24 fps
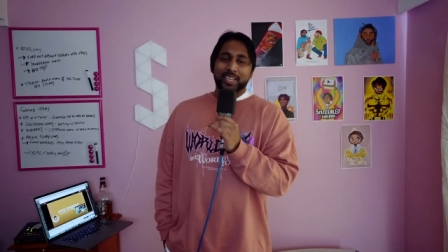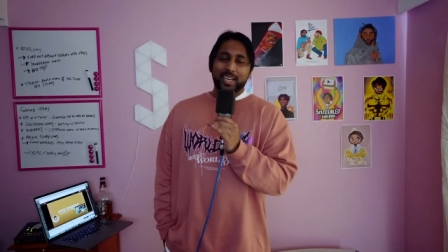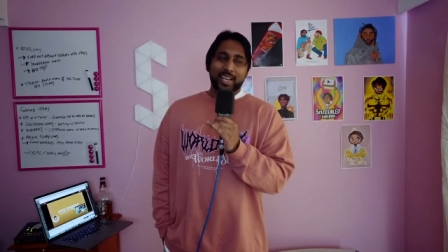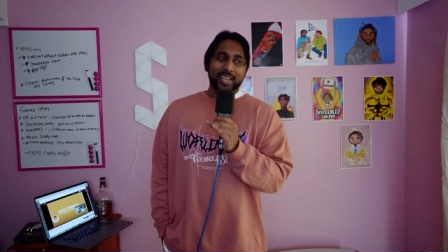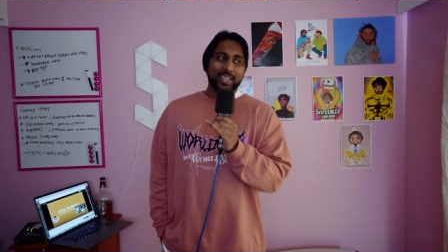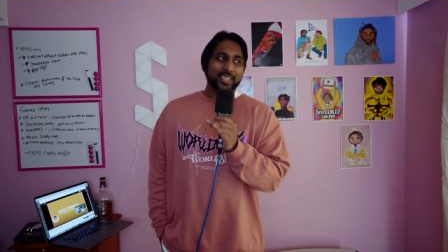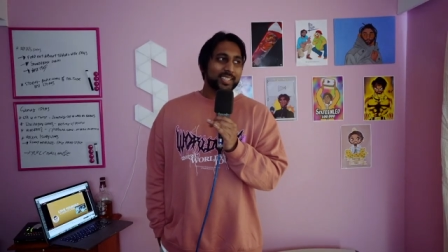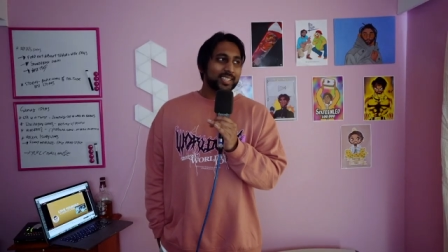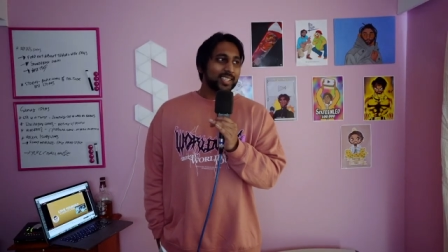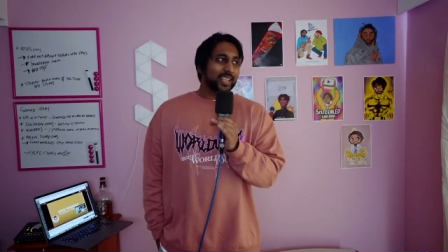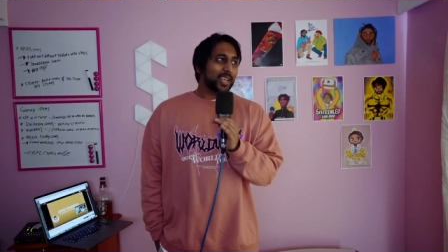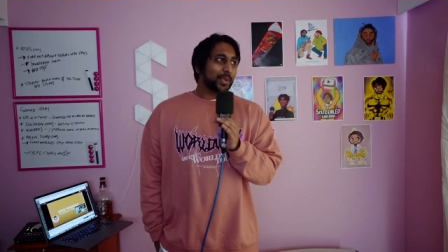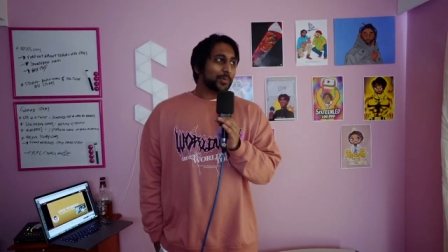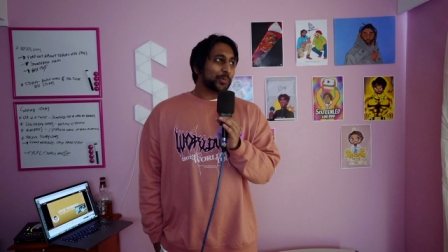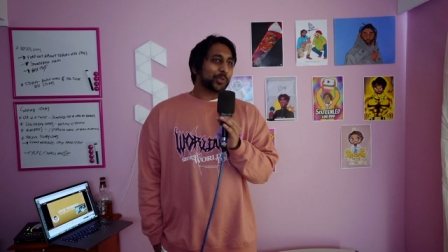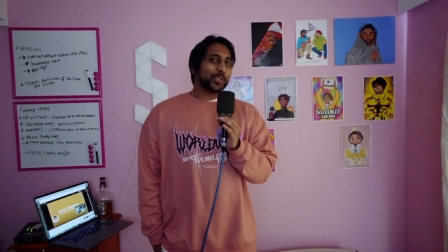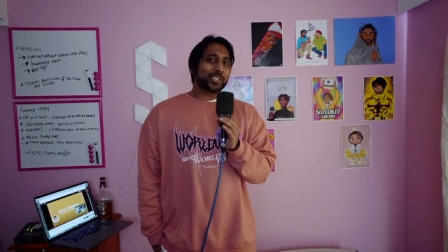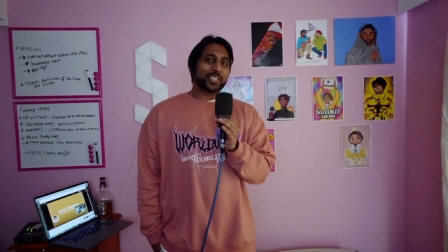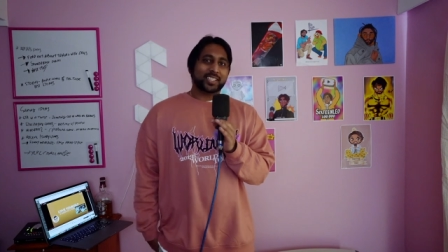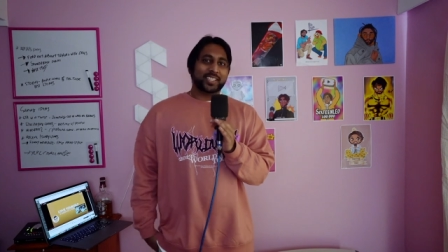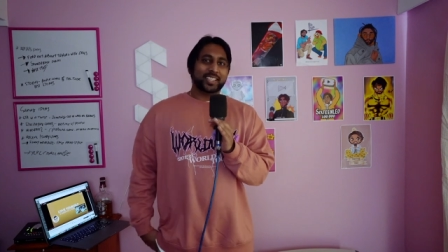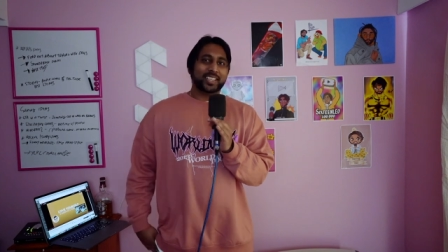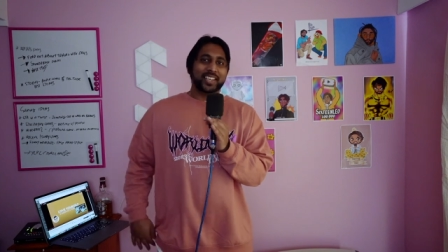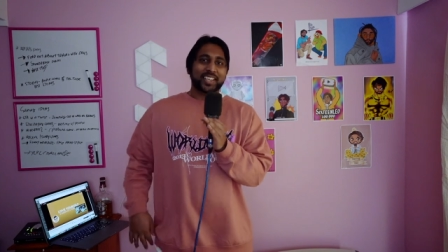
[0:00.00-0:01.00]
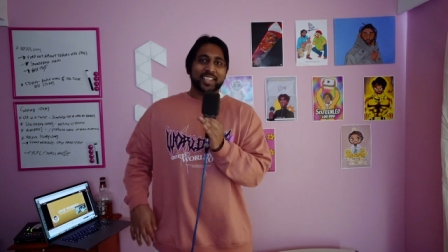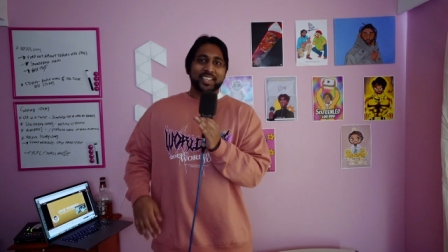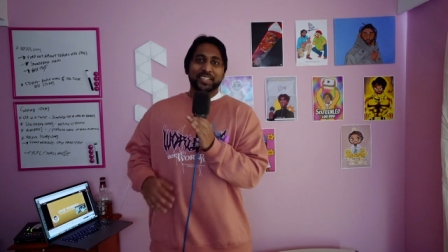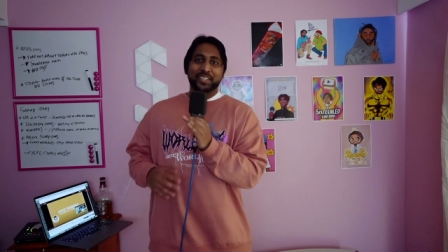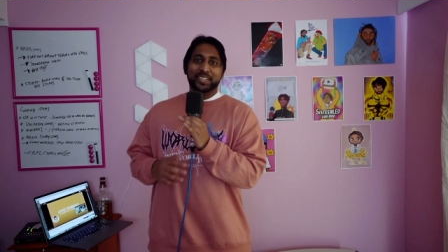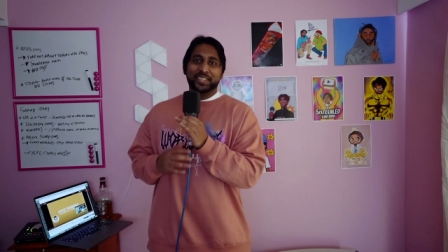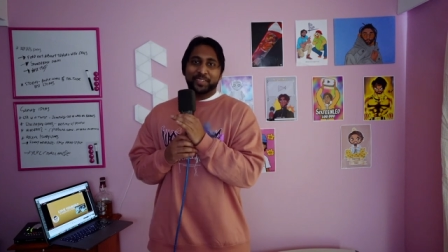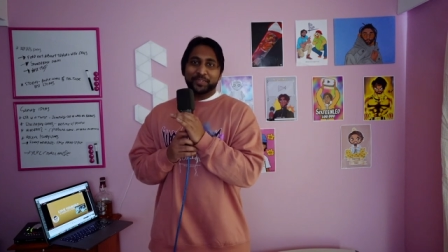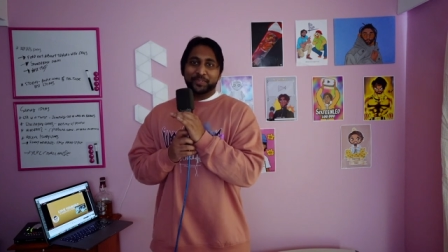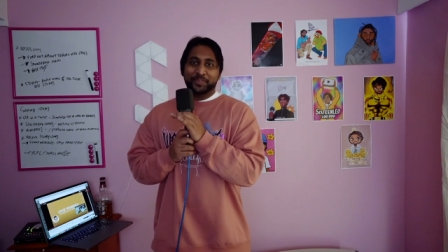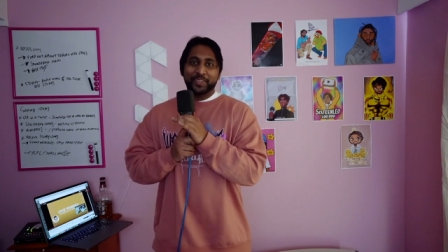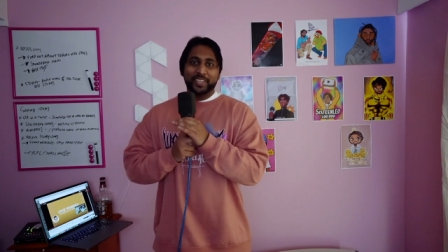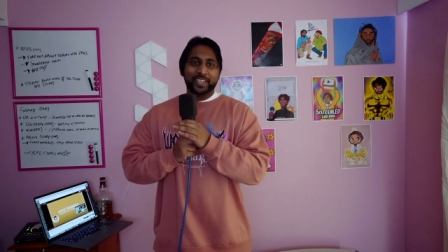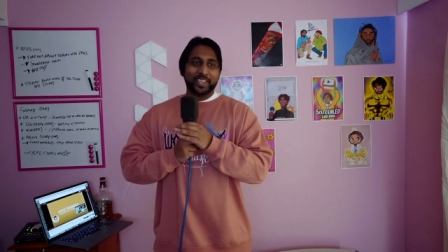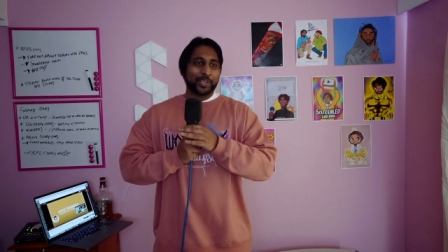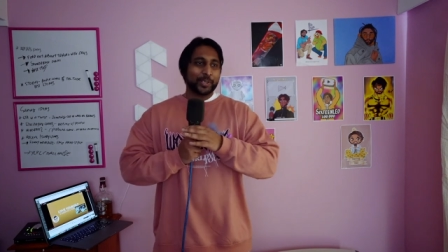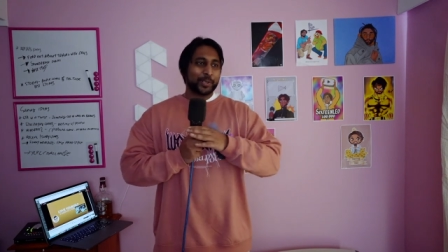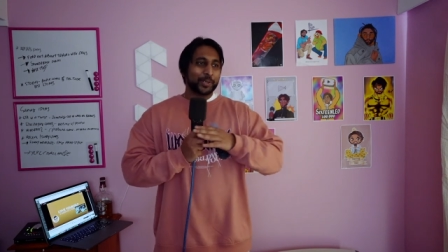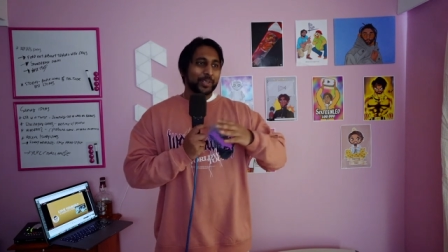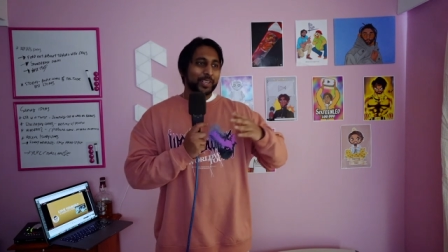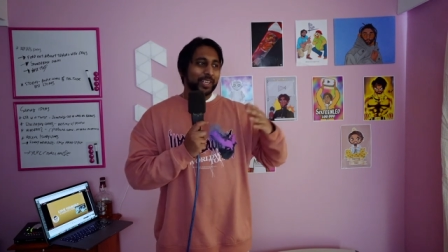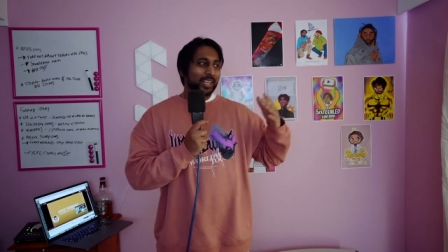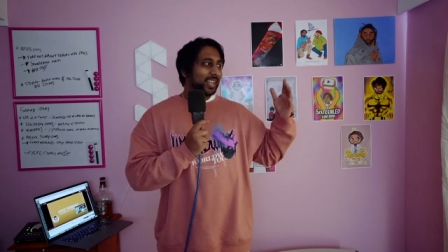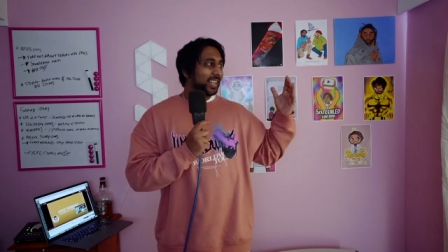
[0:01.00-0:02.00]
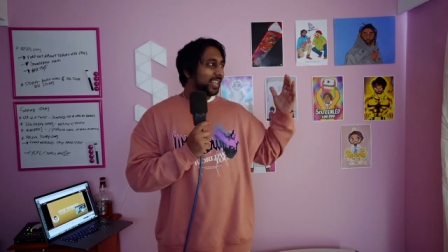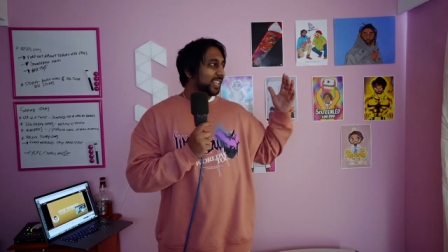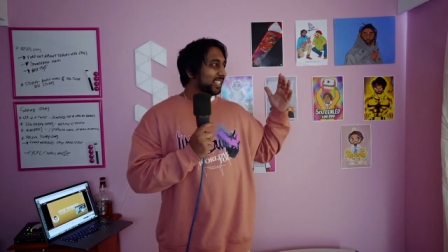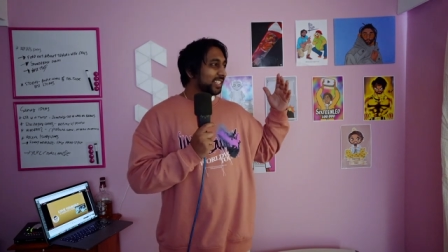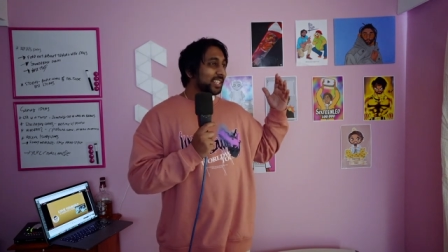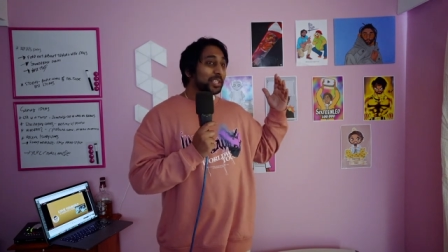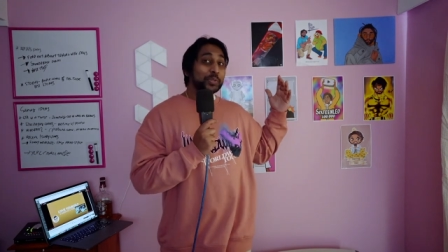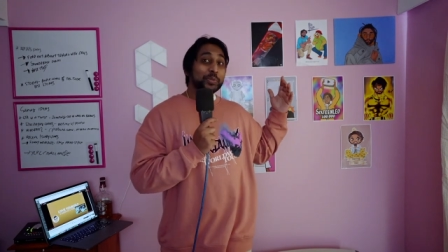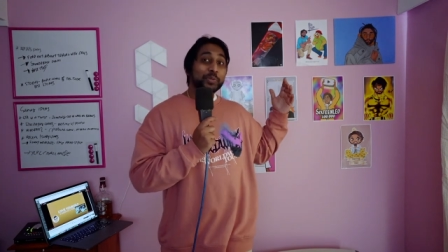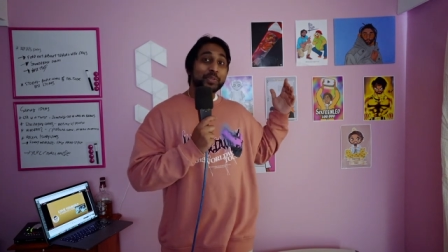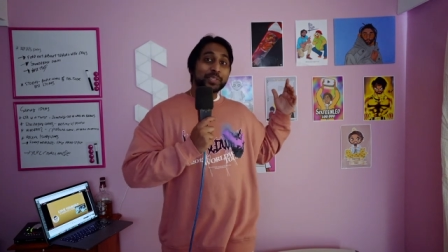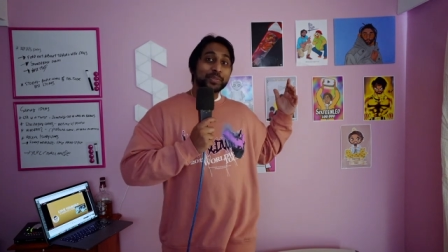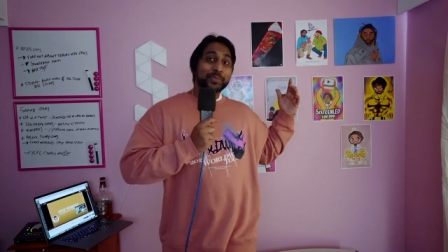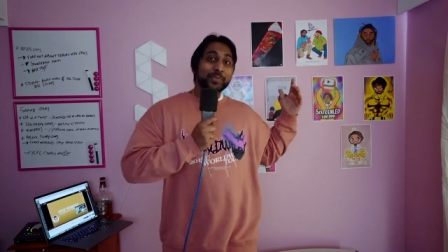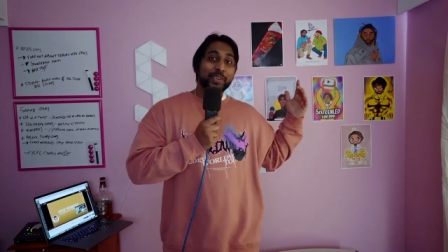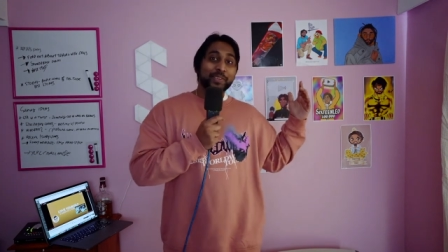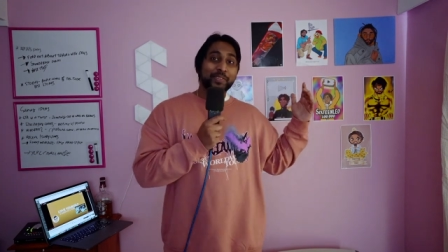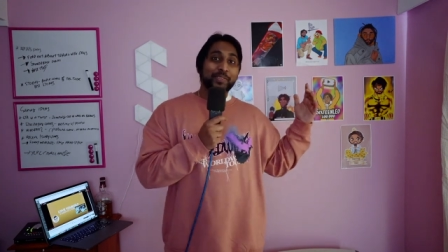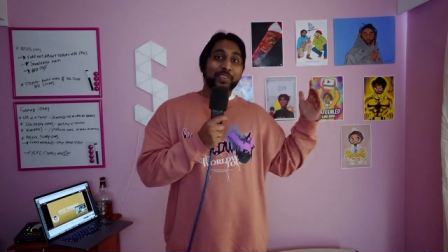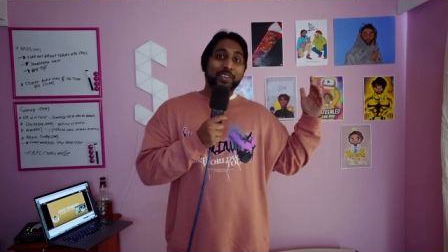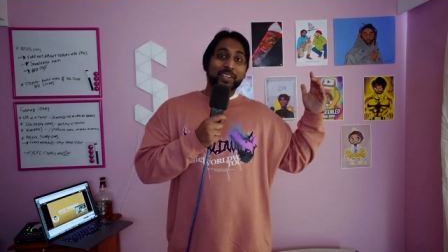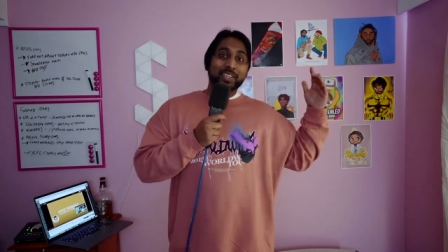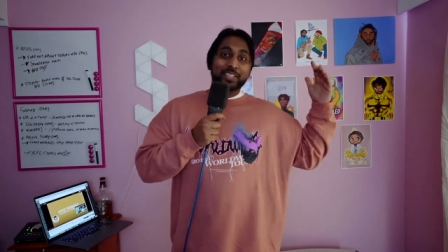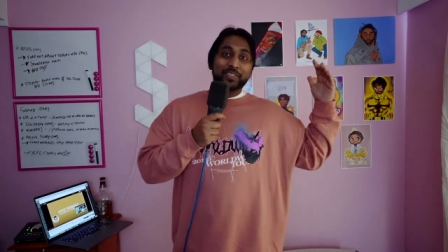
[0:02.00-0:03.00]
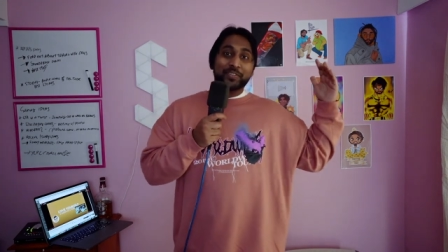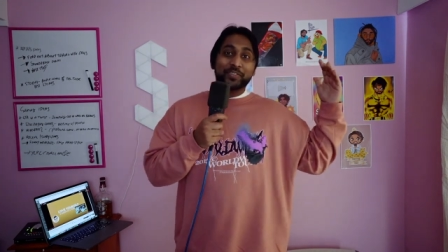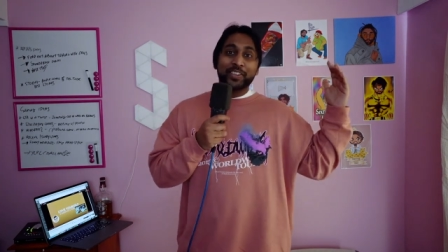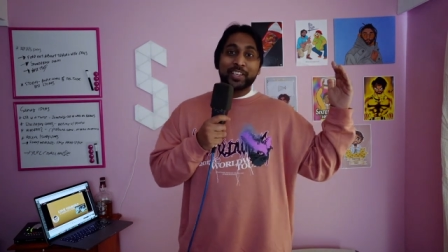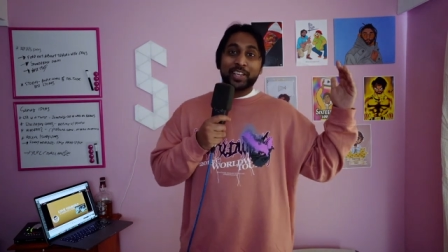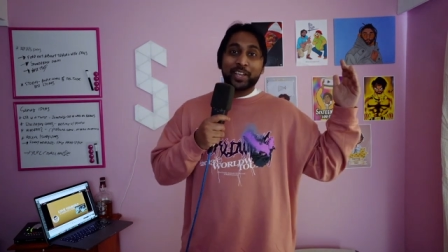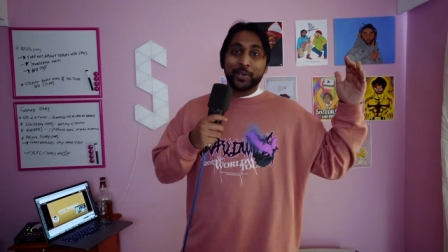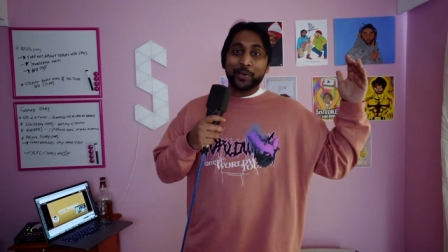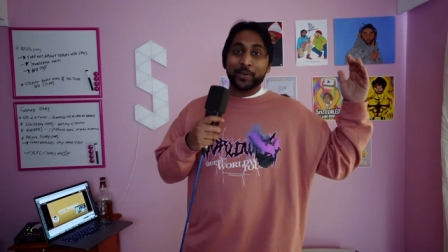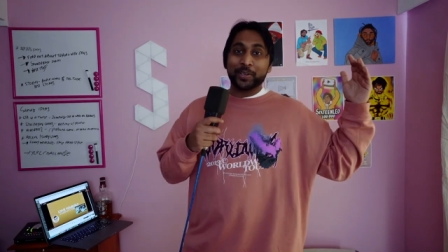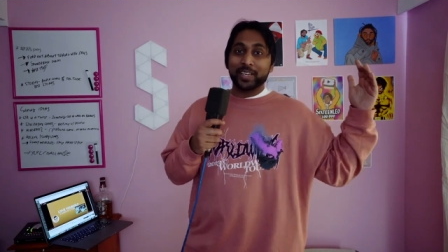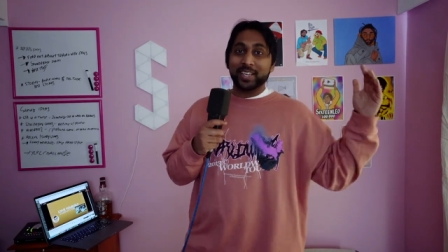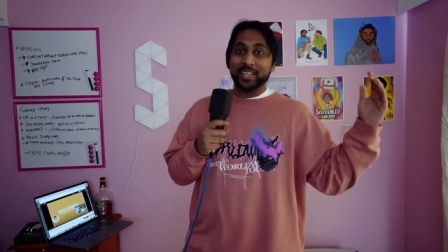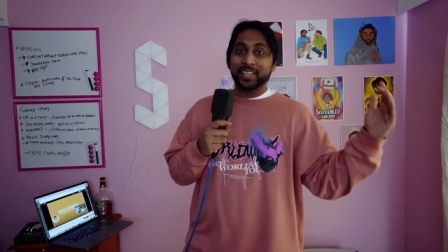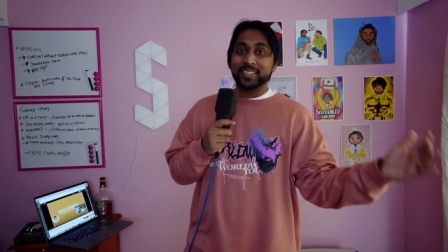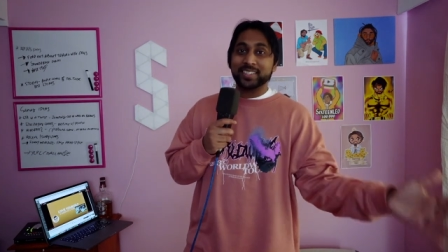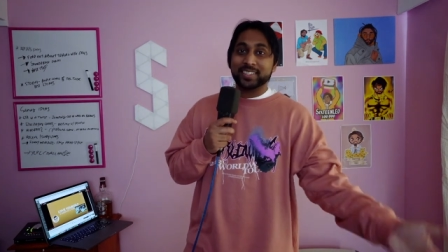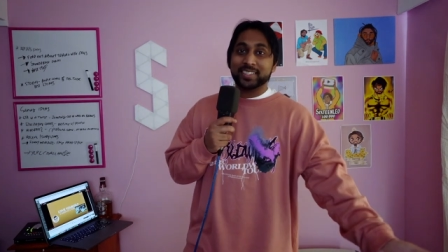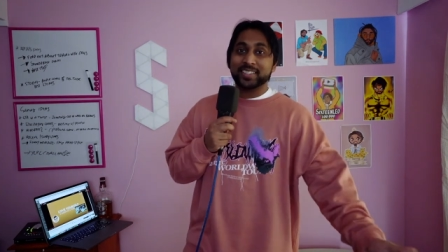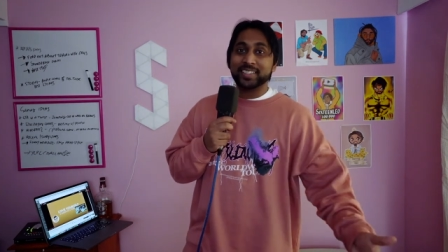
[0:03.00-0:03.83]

guys, that was the end of the video, and this was my first video in N